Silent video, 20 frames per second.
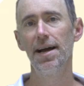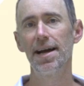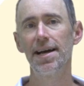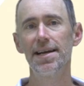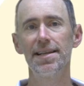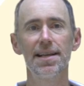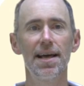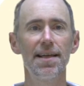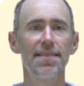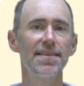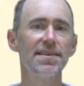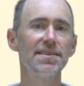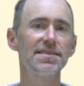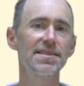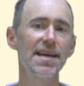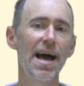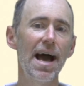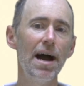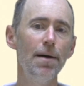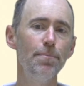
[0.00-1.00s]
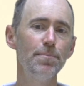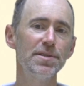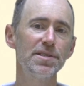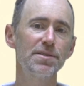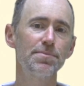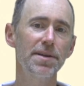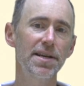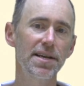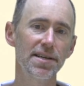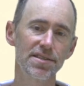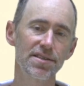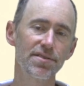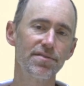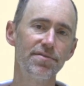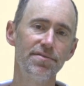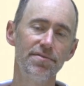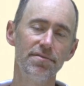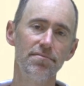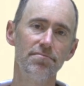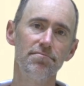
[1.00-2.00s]
And this happens because
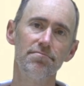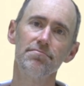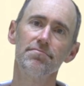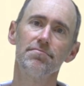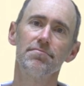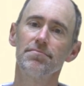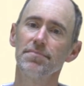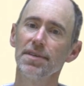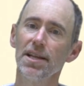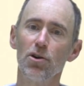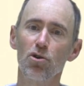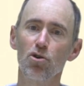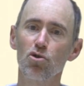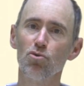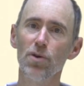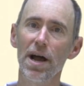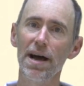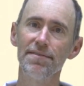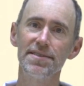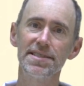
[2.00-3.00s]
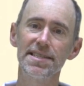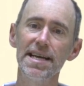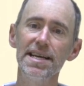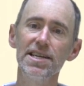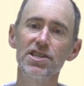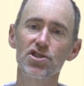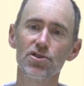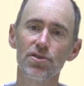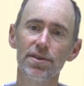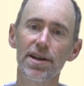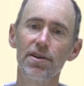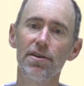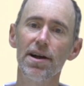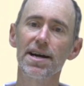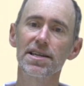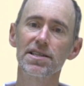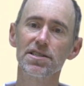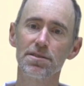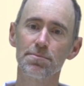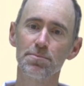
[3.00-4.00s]
of gravitational
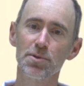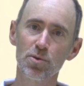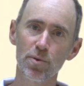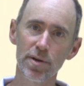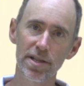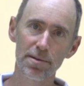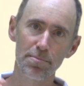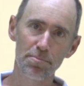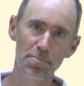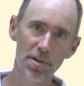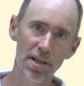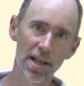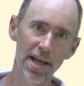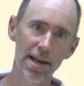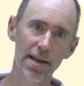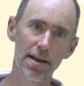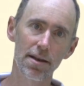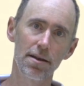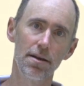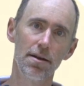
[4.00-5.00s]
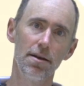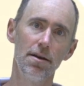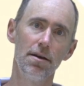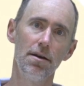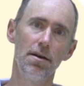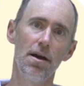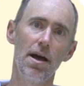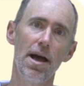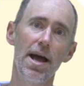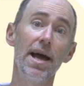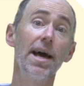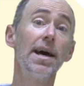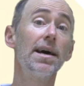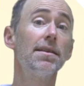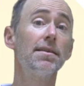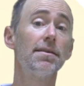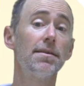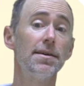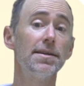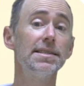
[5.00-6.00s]
interactions between the planet
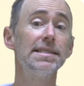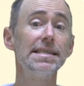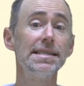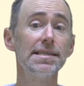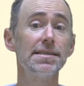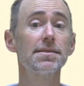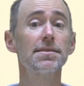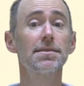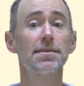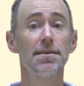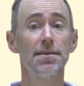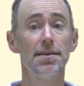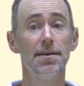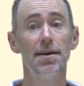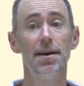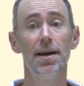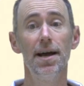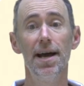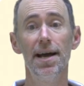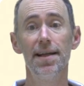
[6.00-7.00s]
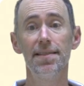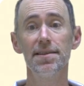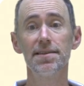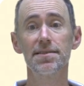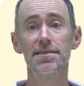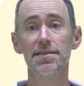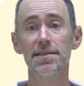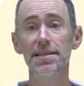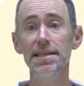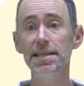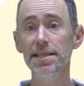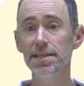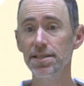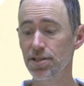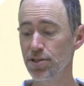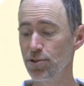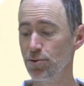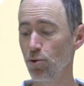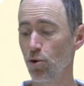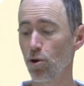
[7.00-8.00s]
and a disk. And this leads
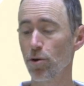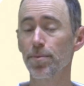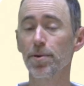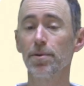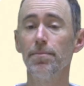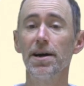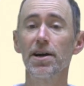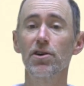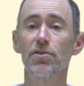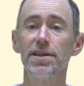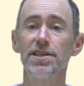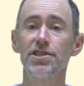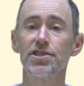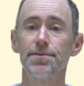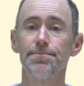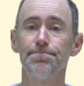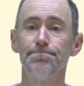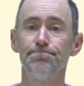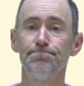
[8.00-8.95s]
to orbital migration.